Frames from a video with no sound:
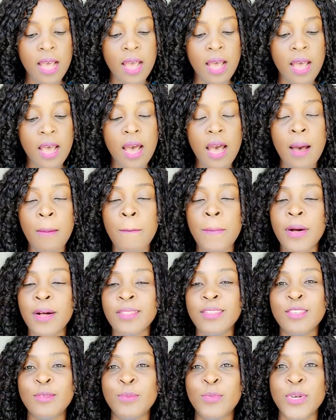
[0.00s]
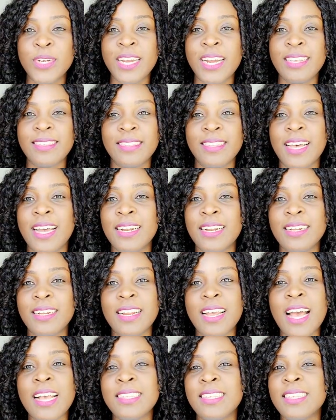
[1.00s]
about this prayer is that,
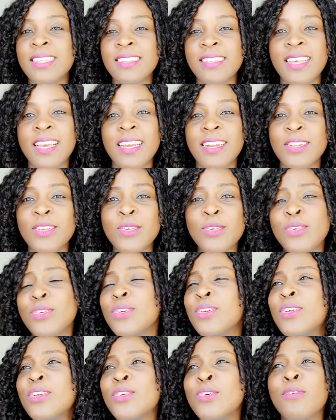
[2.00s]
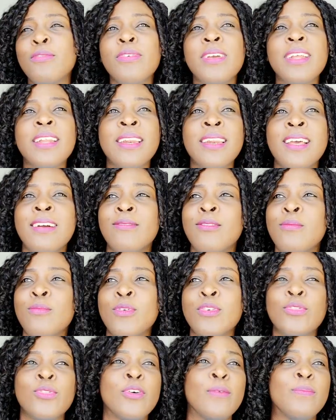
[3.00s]
as I said, your faith level
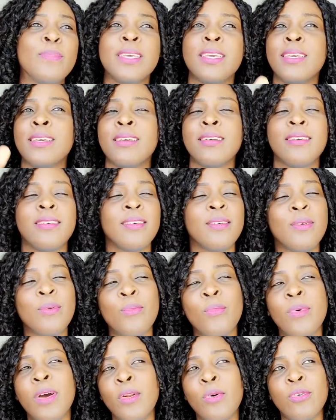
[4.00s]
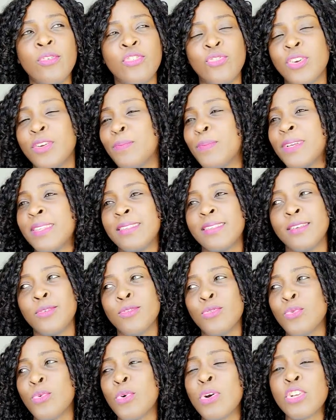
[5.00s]
must not be 100% or
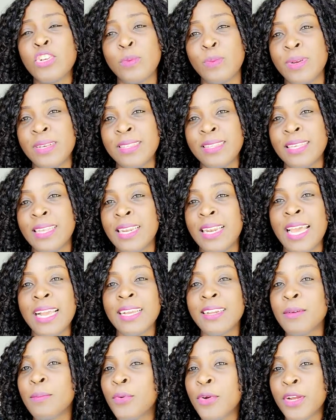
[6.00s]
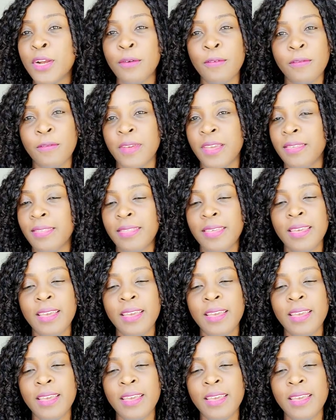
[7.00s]
200% like the prayer of faith.